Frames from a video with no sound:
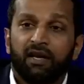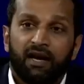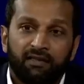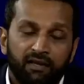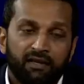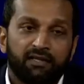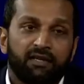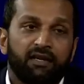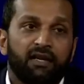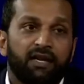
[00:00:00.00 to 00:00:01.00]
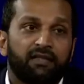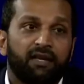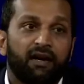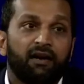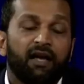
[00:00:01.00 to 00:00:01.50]
I think he's going to get
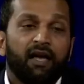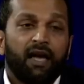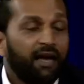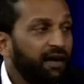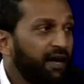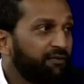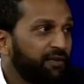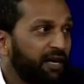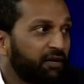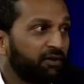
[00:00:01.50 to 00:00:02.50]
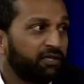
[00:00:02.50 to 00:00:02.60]
there. And I have to echo